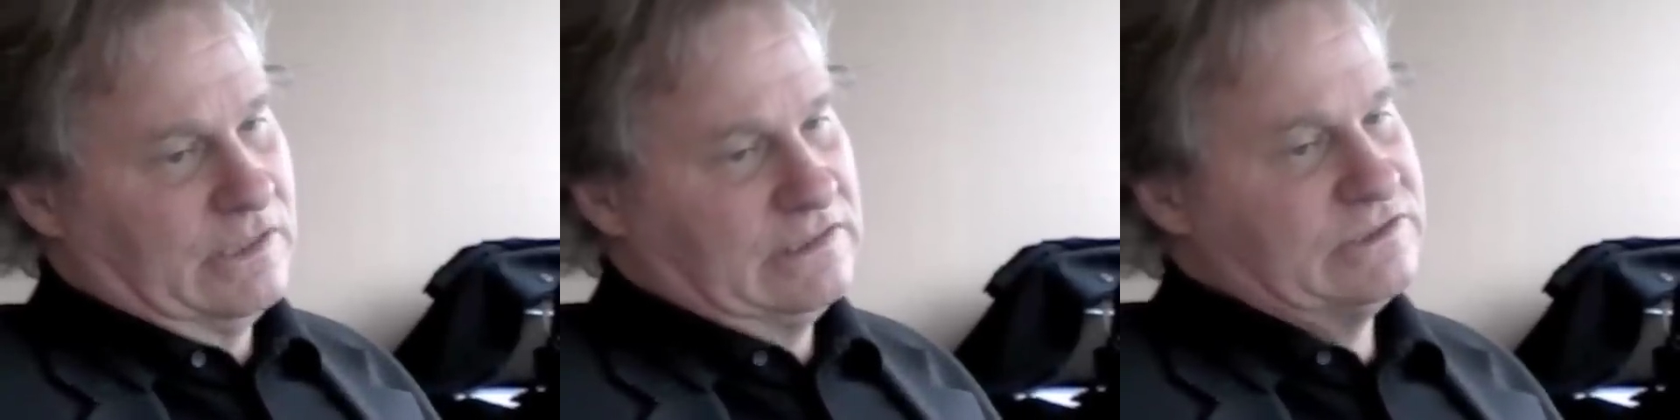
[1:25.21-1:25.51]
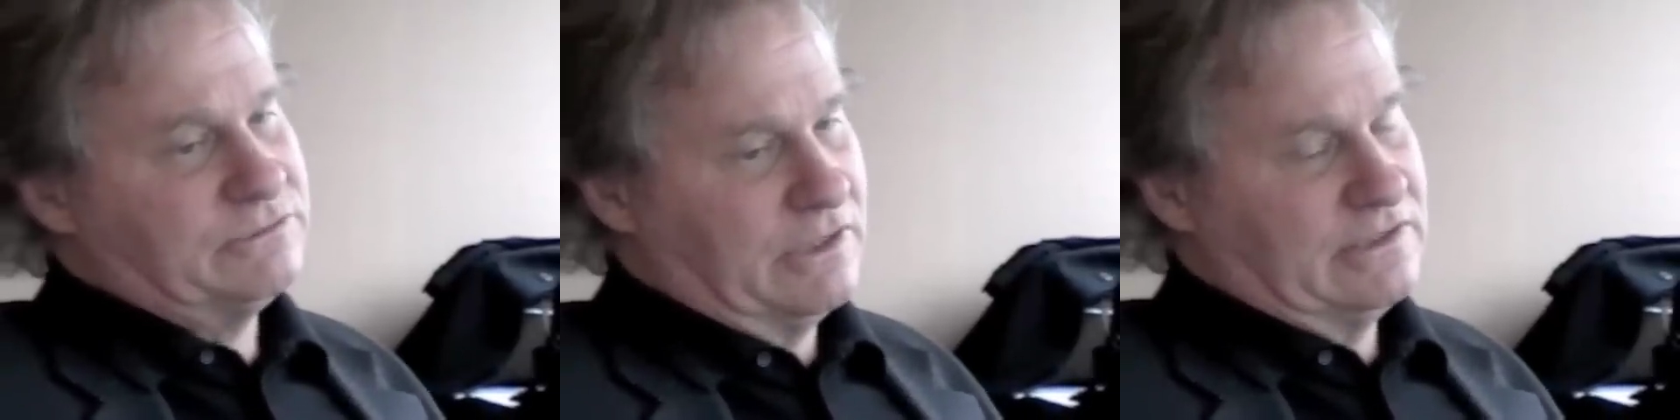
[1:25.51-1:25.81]

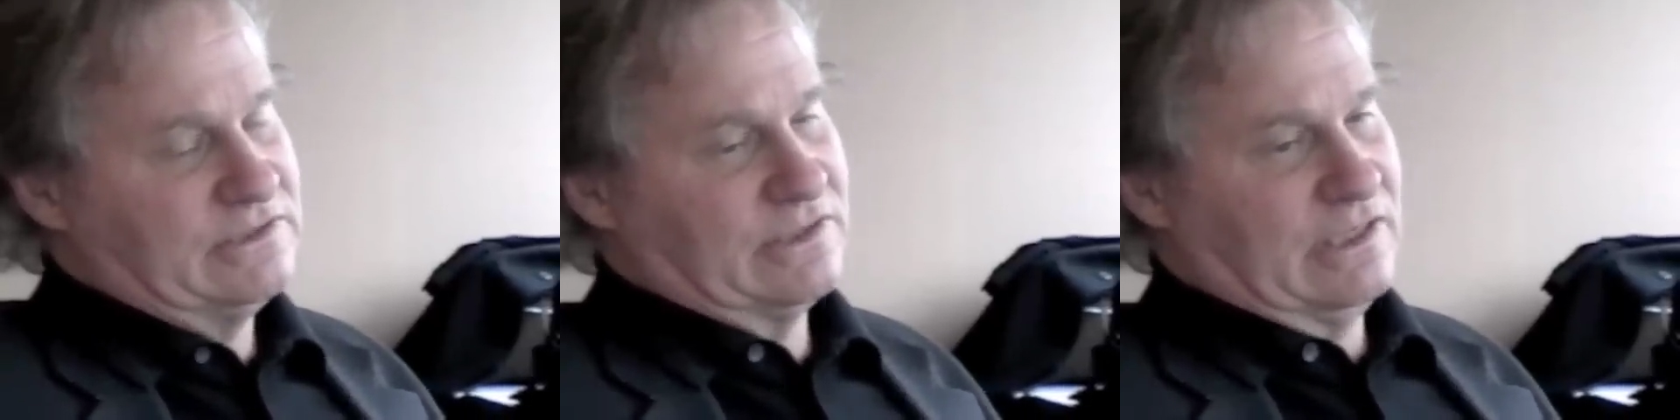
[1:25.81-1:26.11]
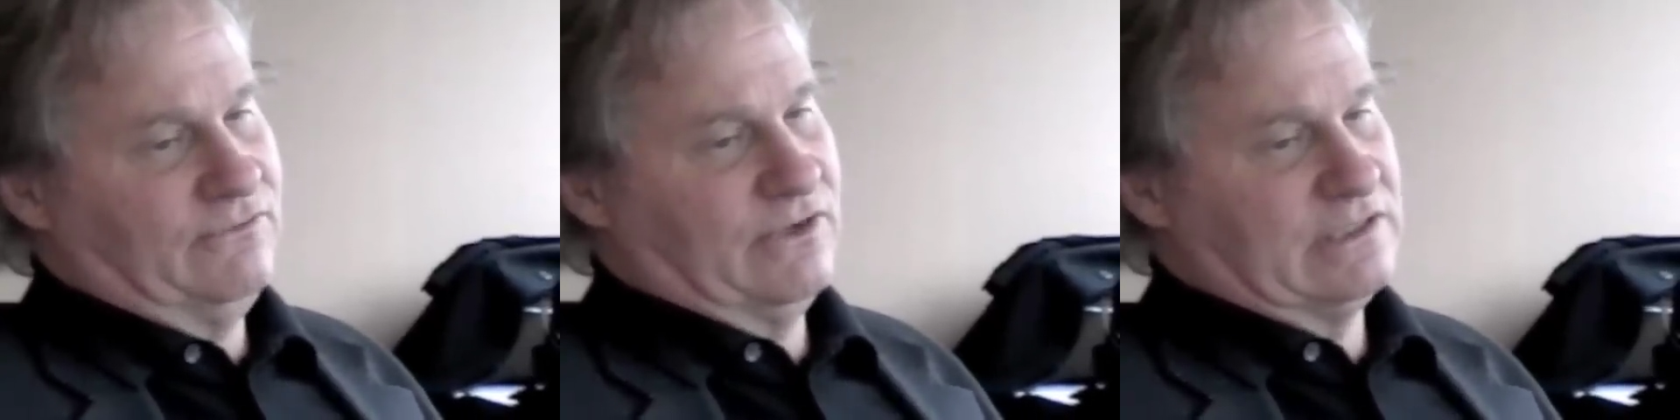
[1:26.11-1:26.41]
illustrate the
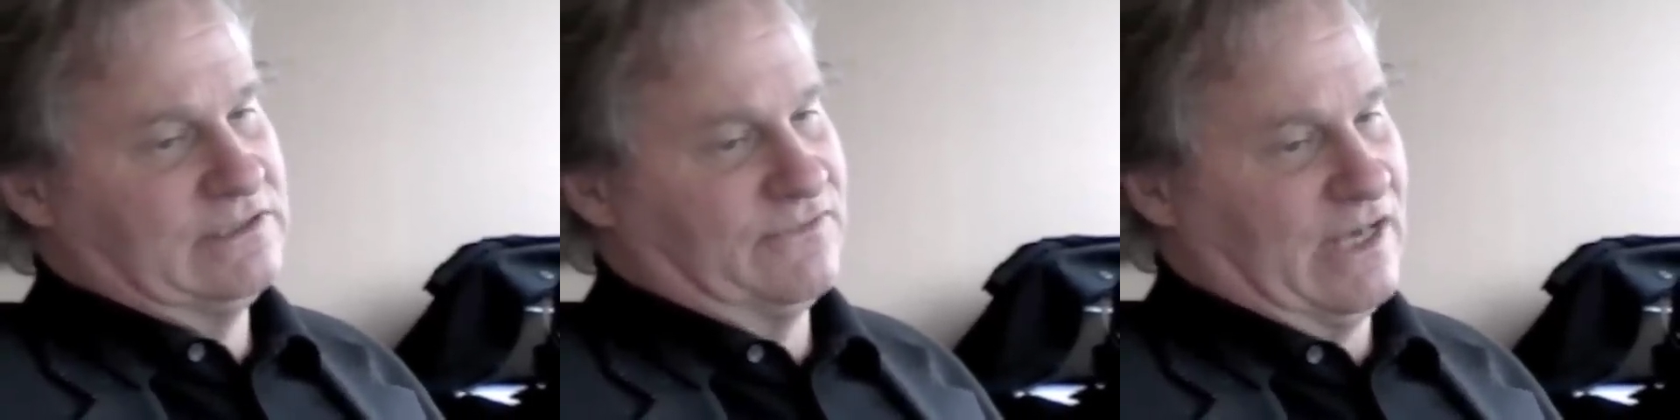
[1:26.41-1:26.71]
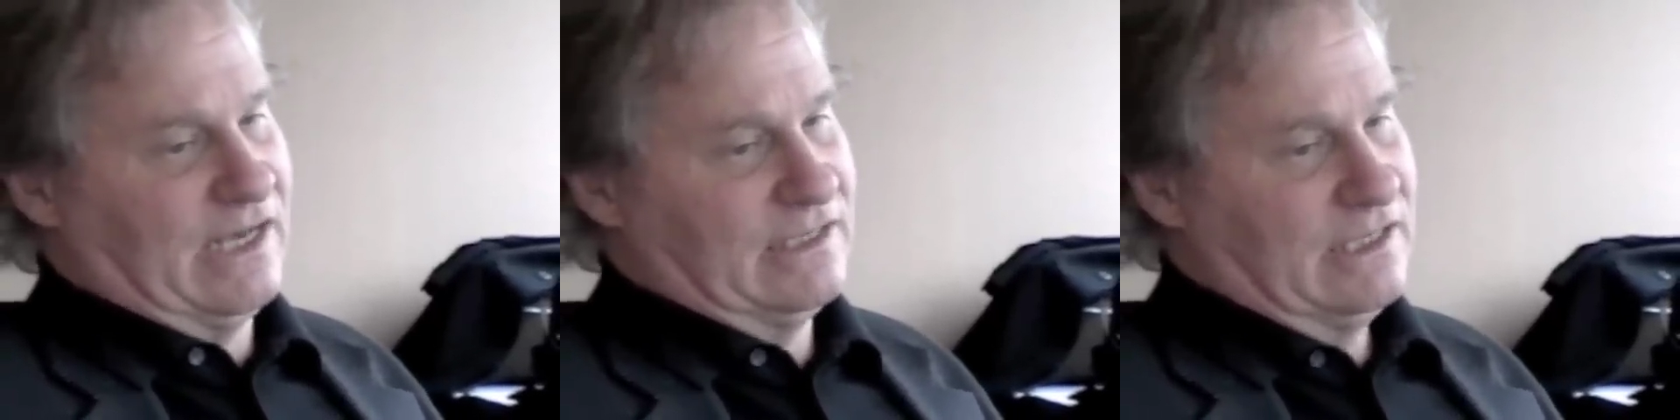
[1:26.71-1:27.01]
significance of
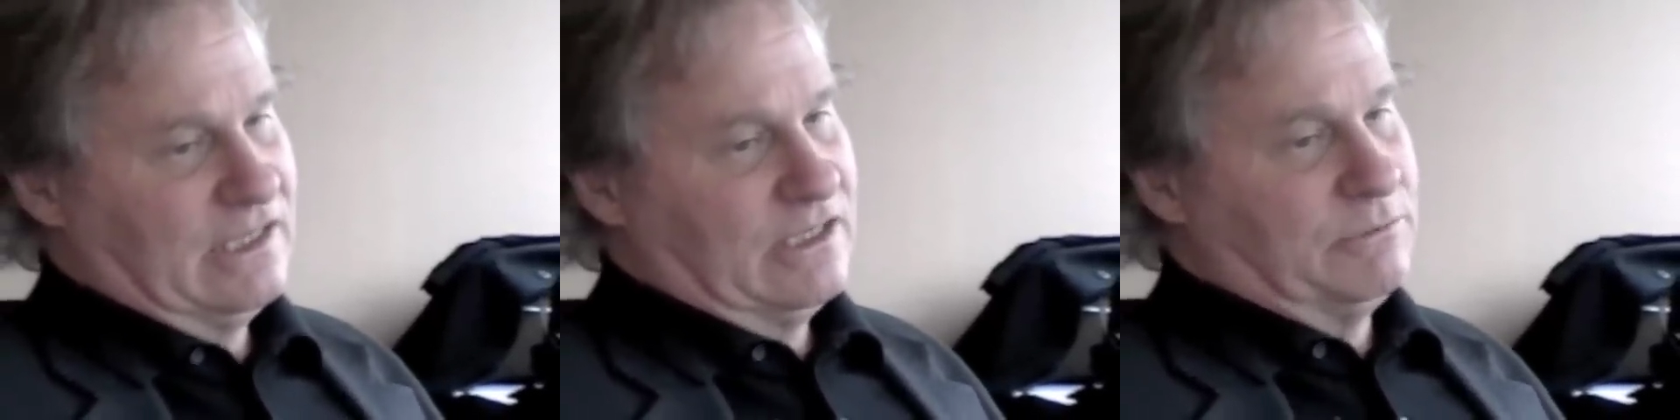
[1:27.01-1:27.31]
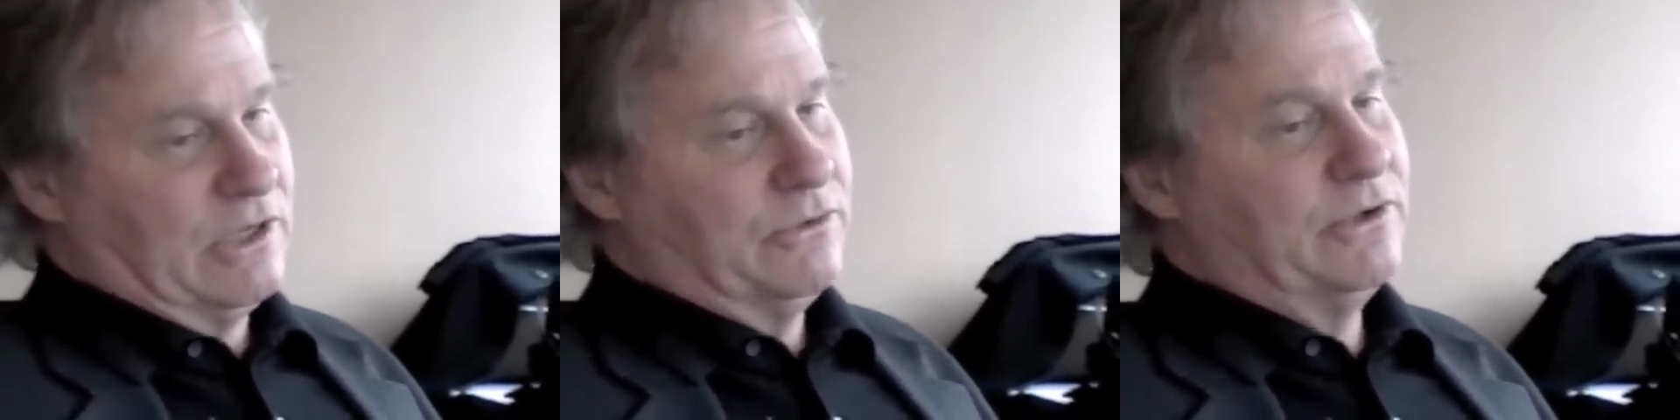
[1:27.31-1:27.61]
that
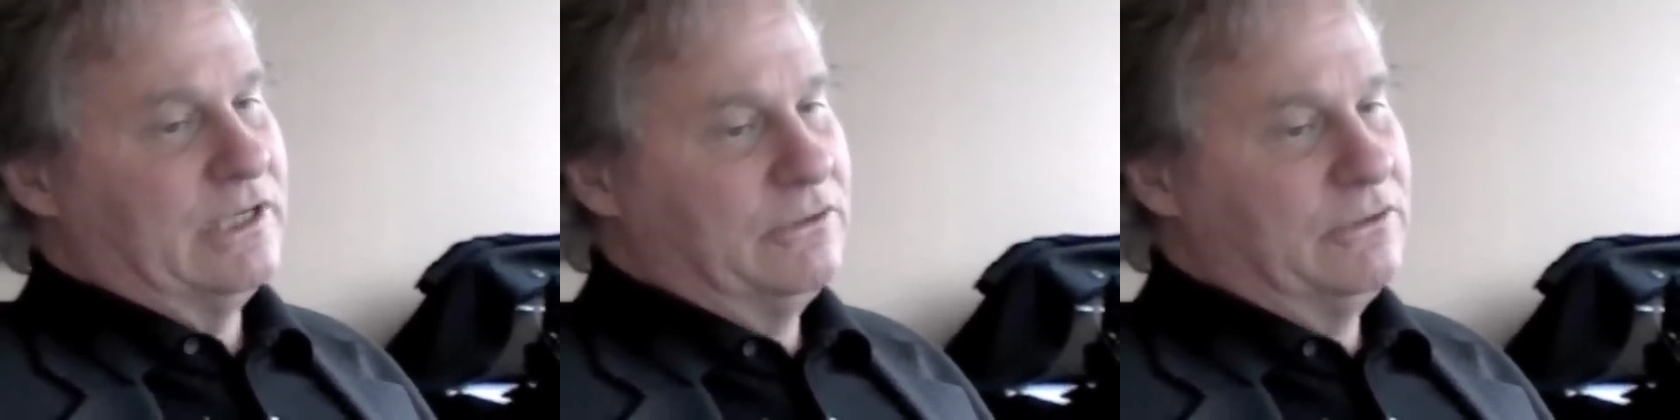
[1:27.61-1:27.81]
by going